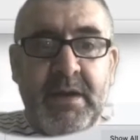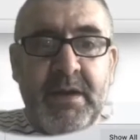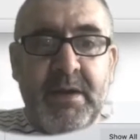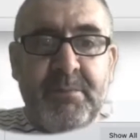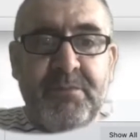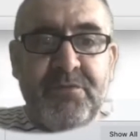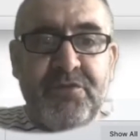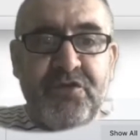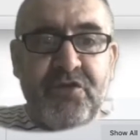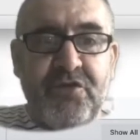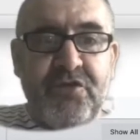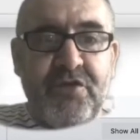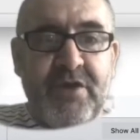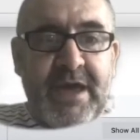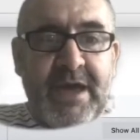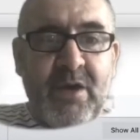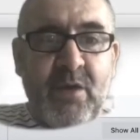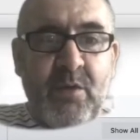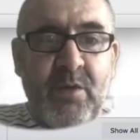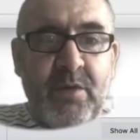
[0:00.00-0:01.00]
So
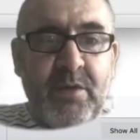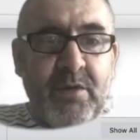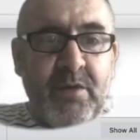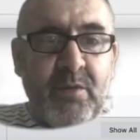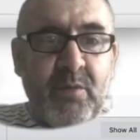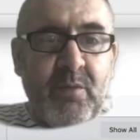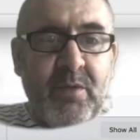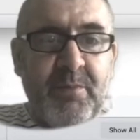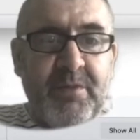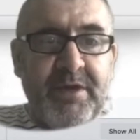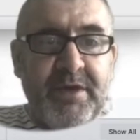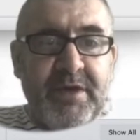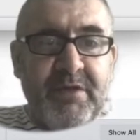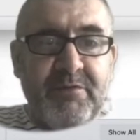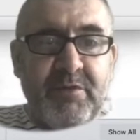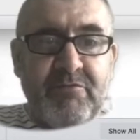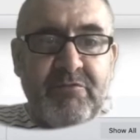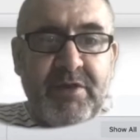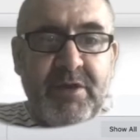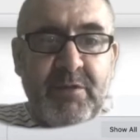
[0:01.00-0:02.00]
now if
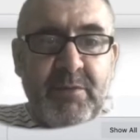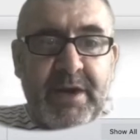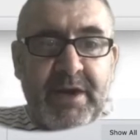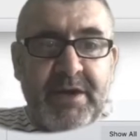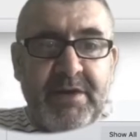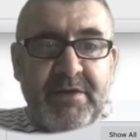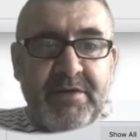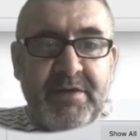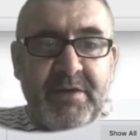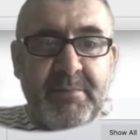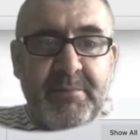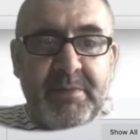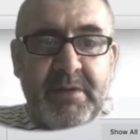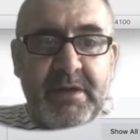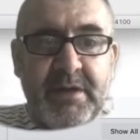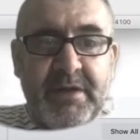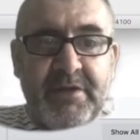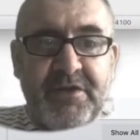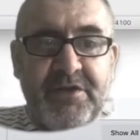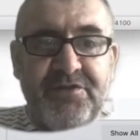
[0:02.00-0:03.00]
we rewind and
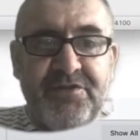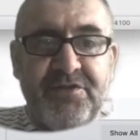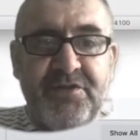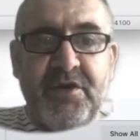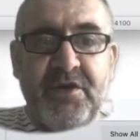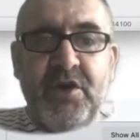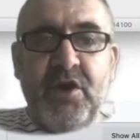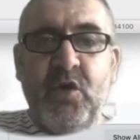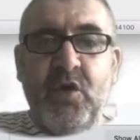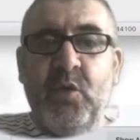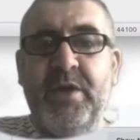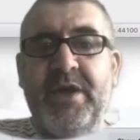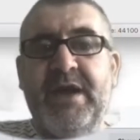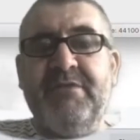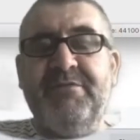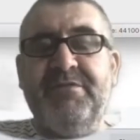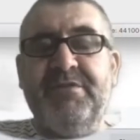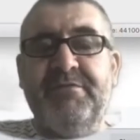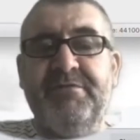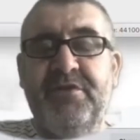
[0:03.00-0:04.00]
play this, we
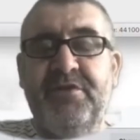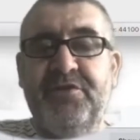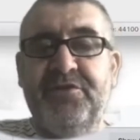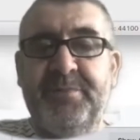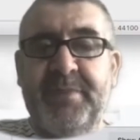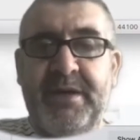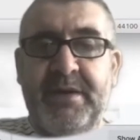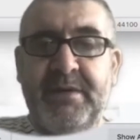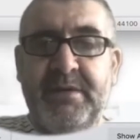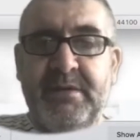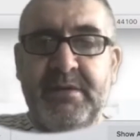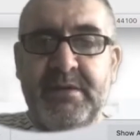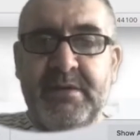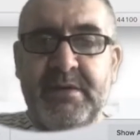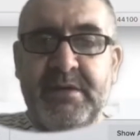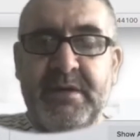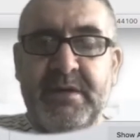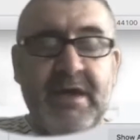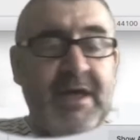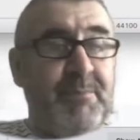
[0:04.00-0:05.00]
have the first bit.
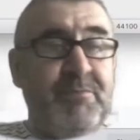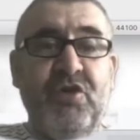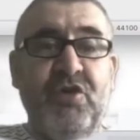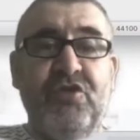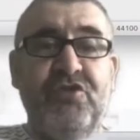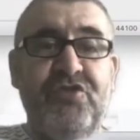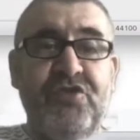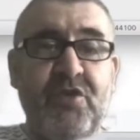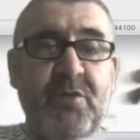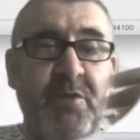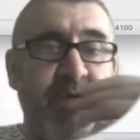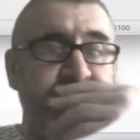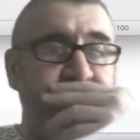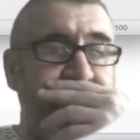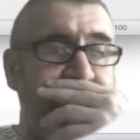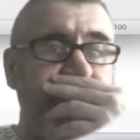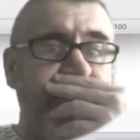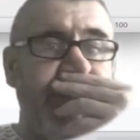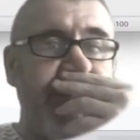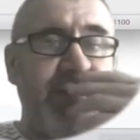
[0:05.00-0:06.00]
I'm not sure what this is
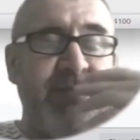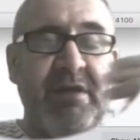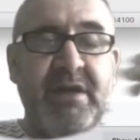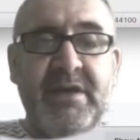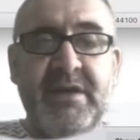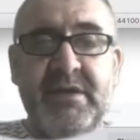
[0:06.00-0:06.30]
going to sound like.